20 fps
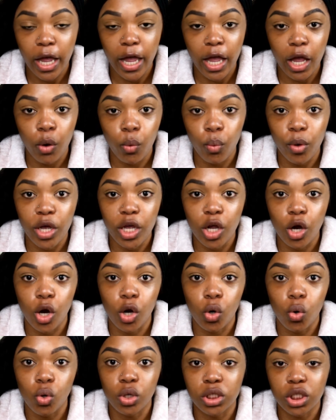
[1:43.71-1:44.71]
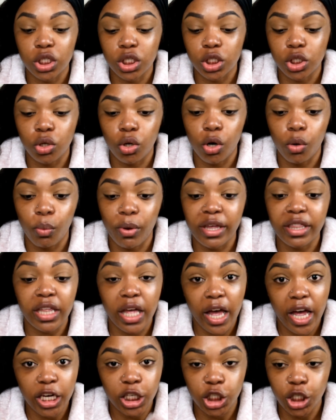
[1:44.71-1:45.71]
and we are going to start with
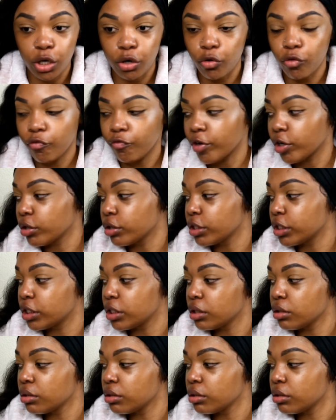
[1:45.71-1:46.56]
eyeshadow first.